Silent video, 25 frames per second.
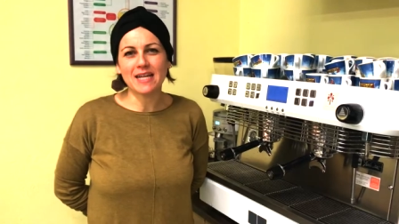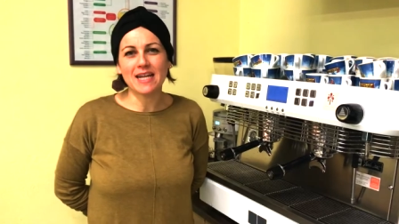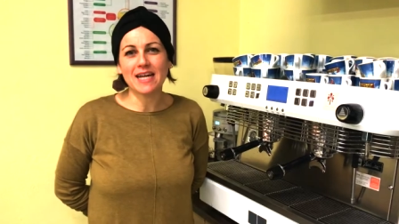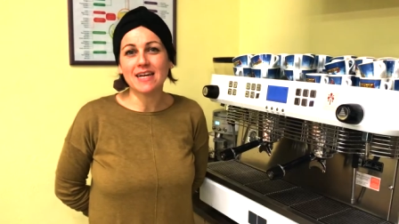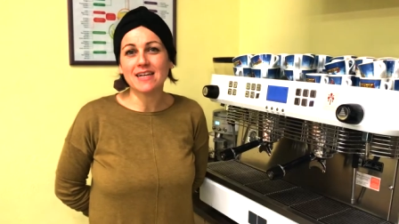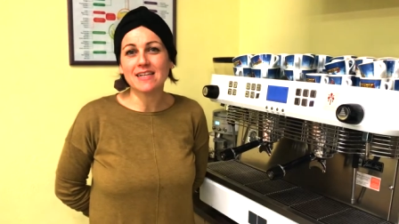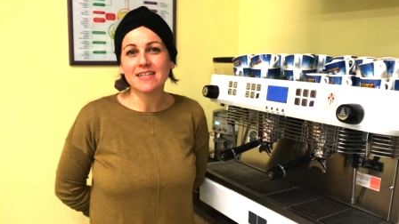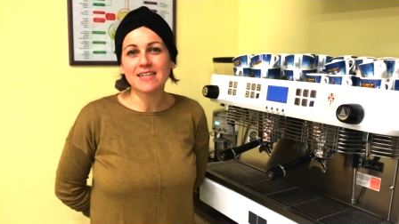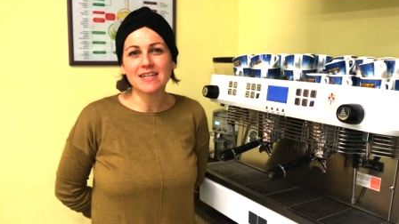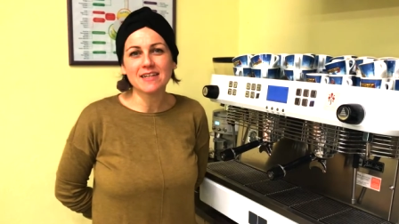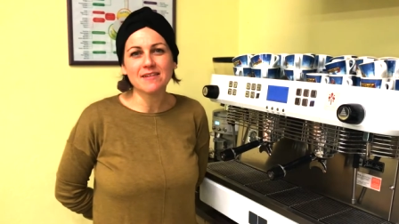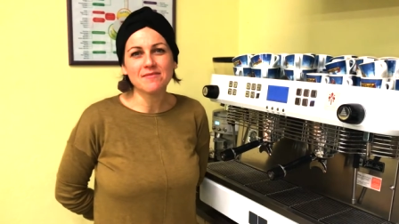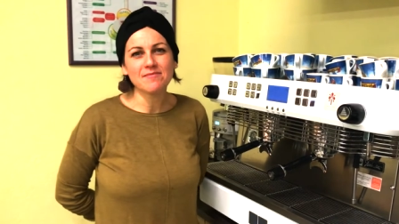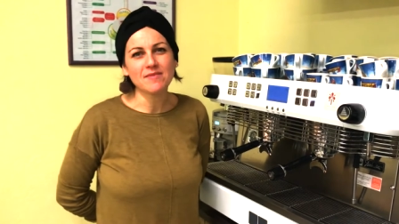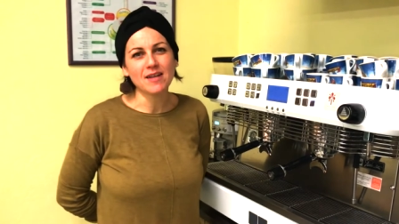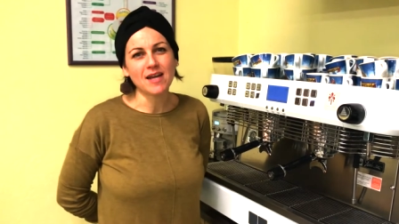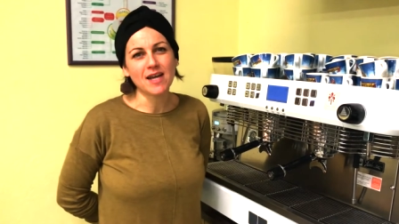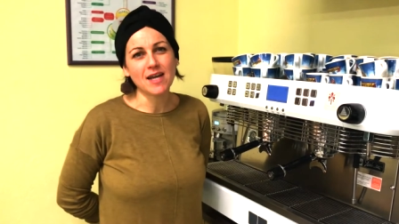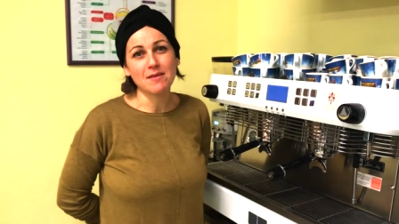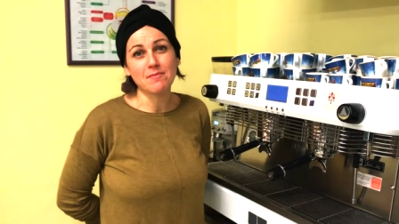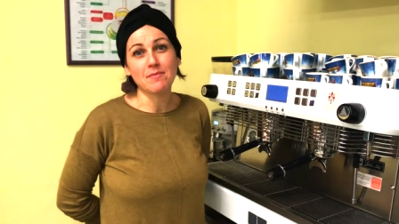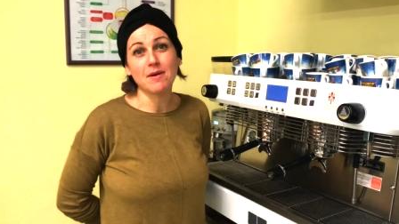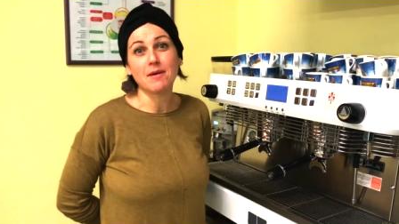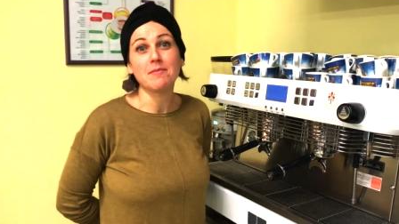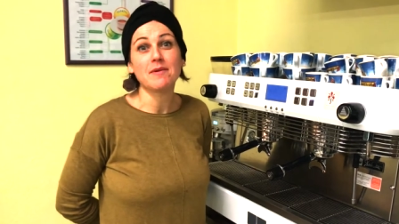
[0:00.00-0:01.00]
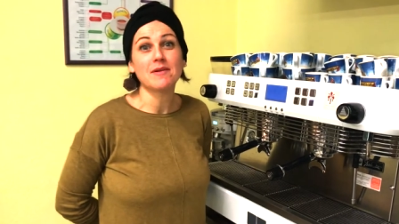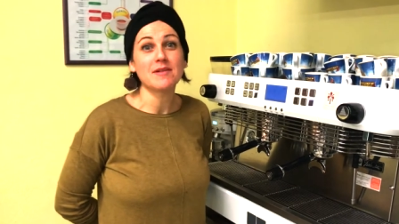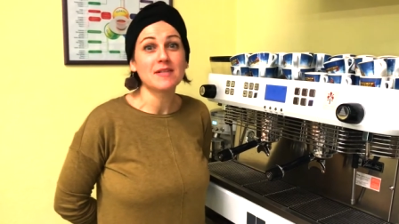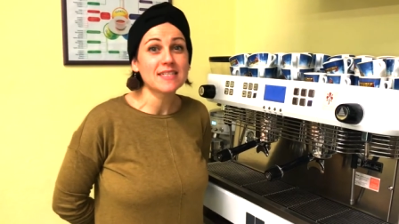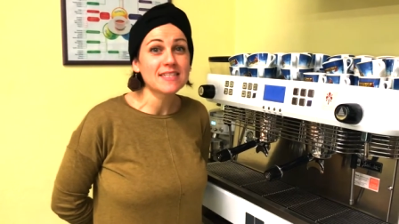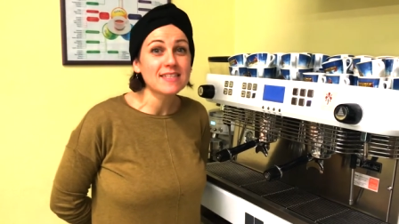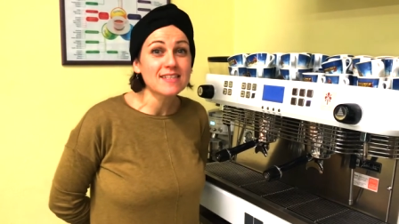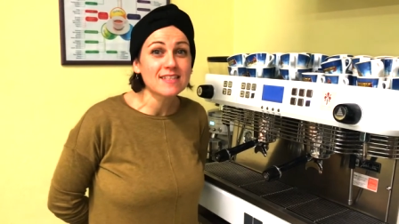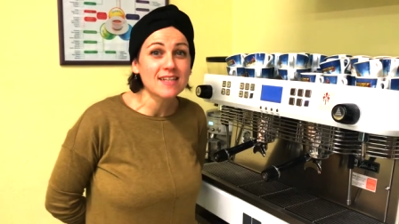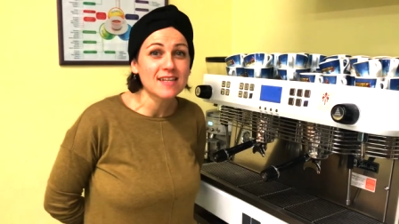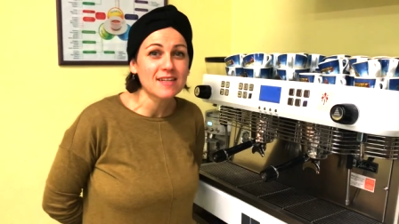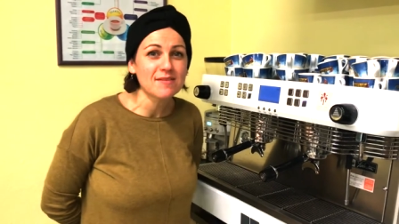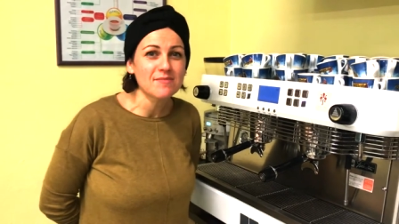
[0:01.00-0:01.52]
Laria, I'm a
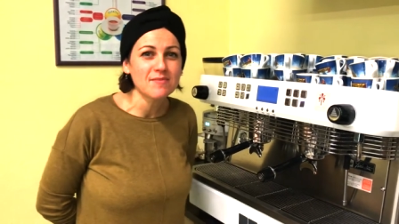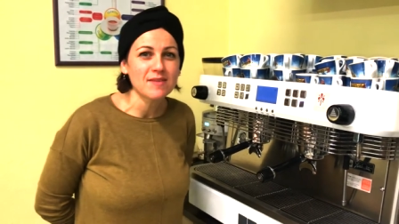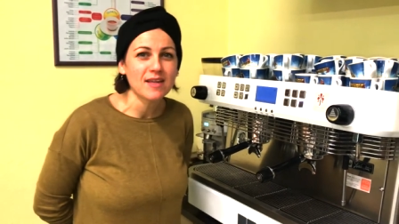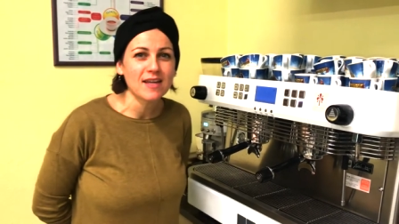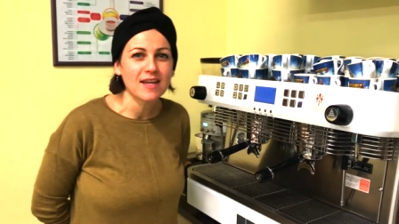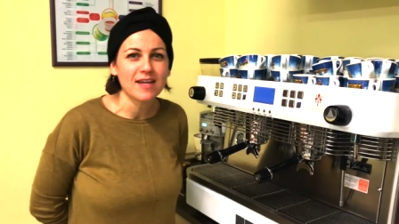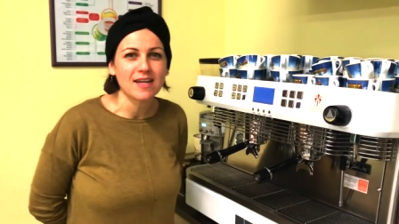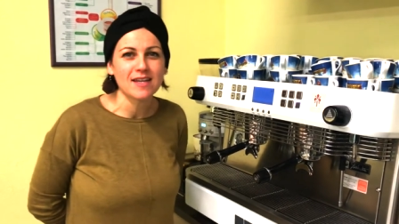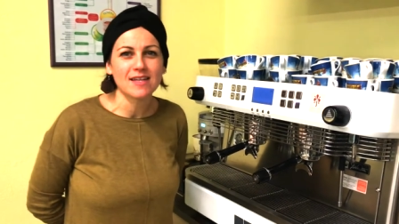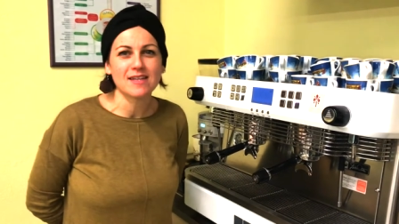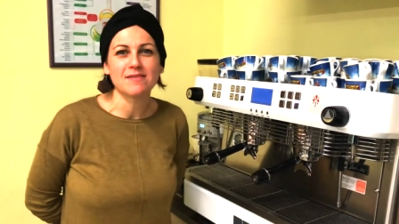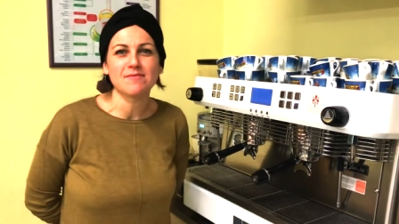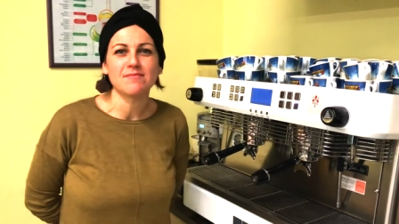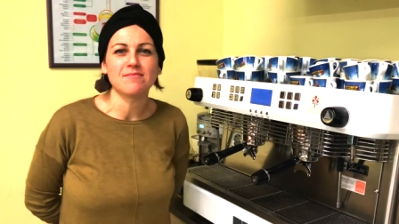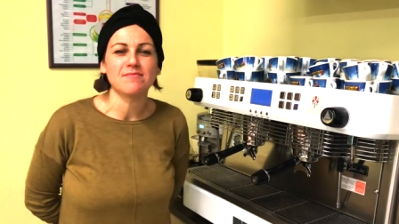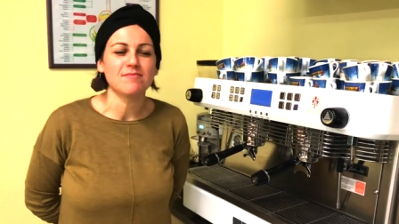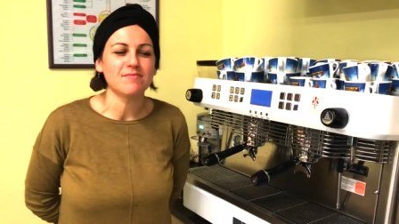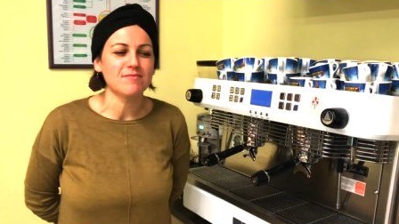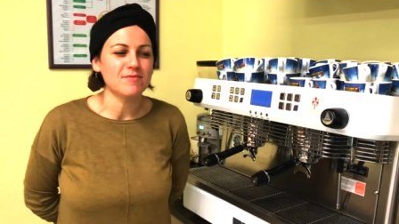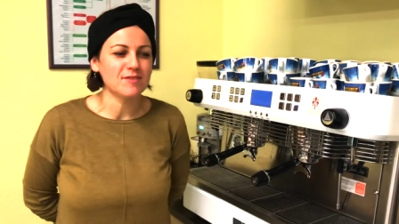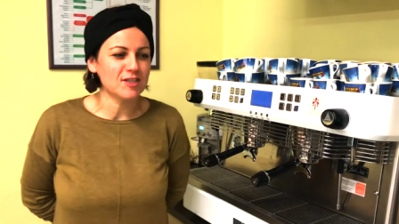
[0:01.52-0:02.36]
barista. I'm